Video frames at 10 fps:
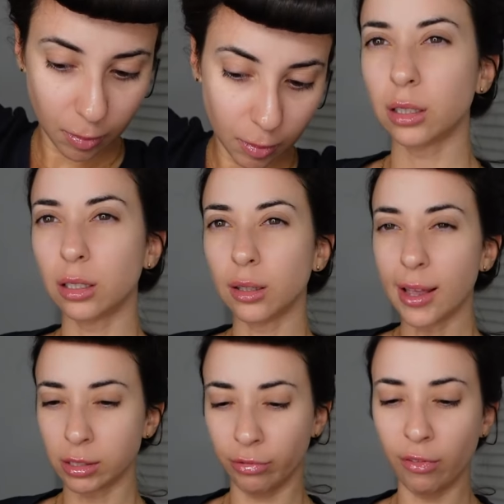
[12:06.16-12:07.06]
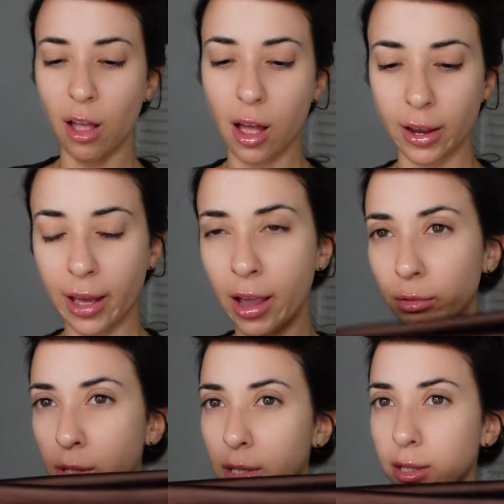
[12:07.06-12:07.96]
The last vlog I
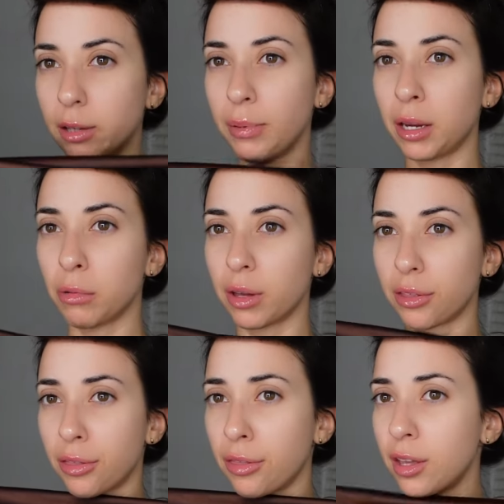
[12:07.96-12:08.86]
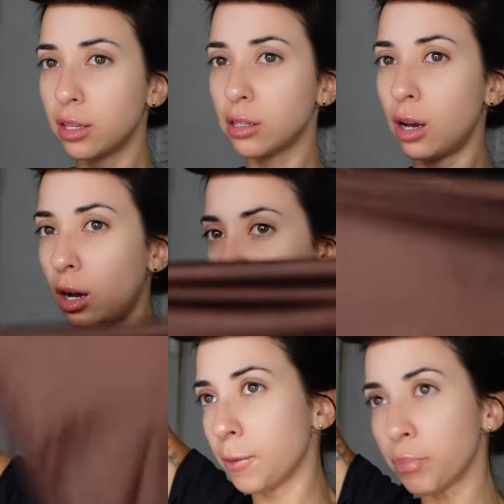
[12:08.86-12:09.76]
was sleeping with this on,